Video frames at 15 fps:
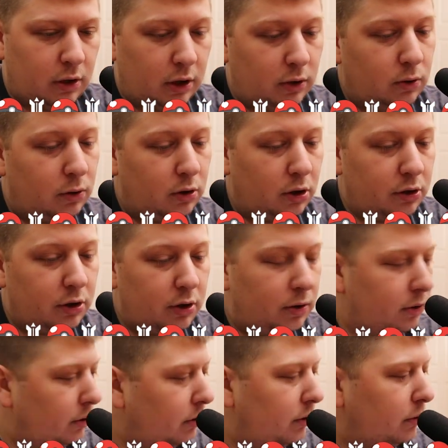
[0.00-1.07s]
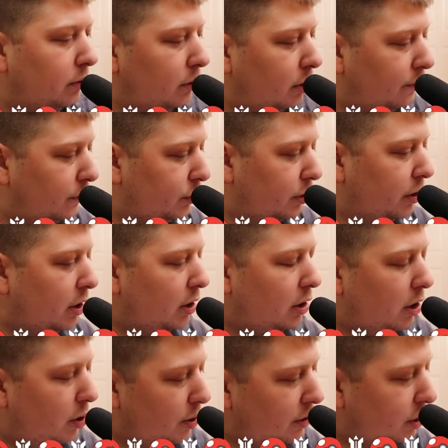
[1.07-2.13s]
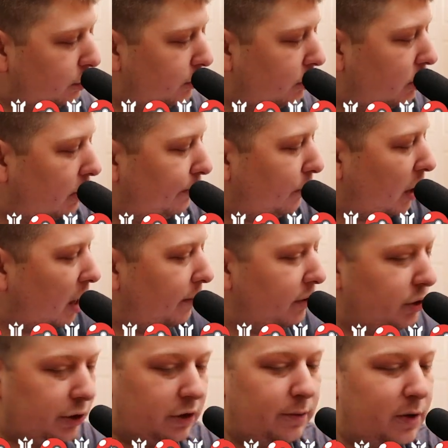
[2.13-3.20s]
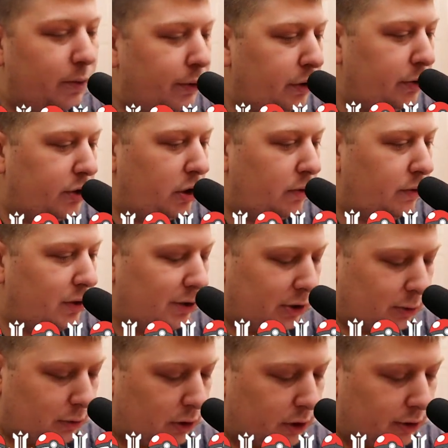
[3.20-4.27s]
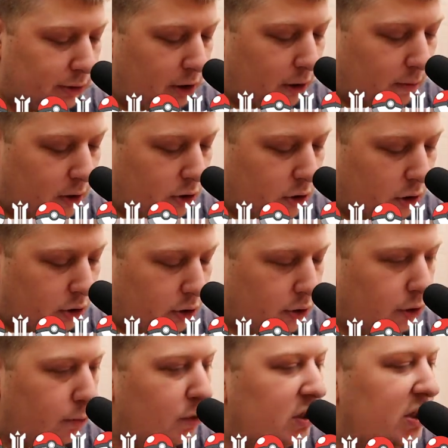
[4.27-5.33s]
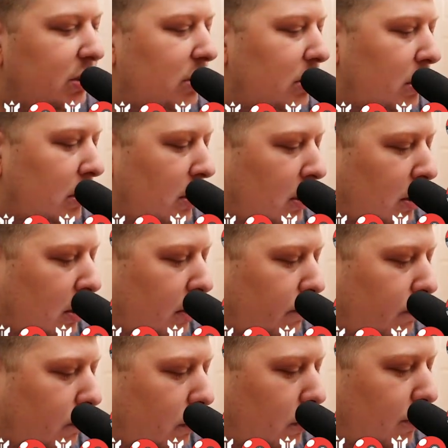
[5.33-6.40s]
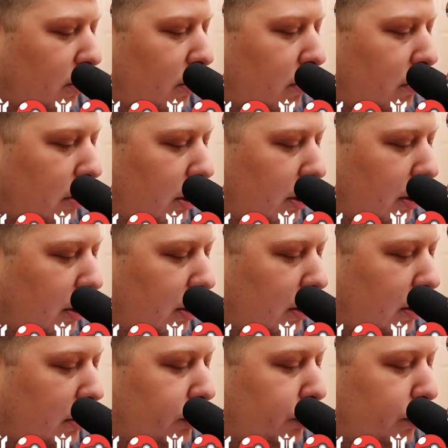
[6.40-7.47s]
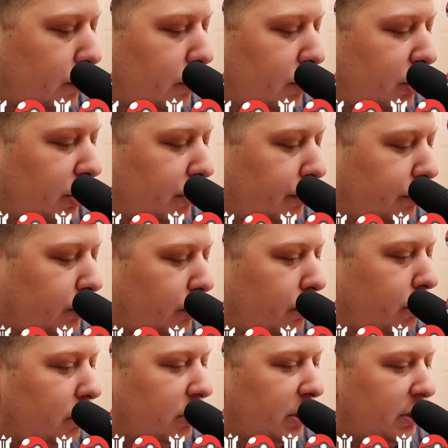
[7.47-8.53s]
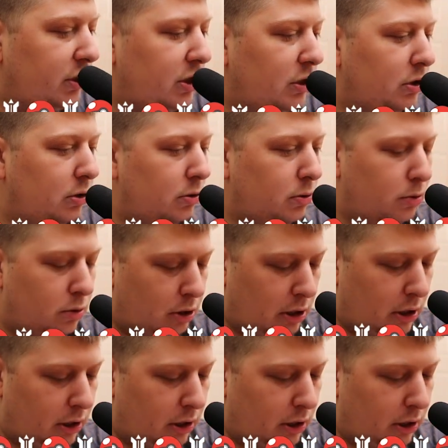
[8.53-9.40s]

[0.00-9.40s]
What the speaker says: A cool card though. Cool card for sure. Oh, and this one probably should have been with those other ones. This one also came in the Charizard UPC promo. Sword and Shield 262.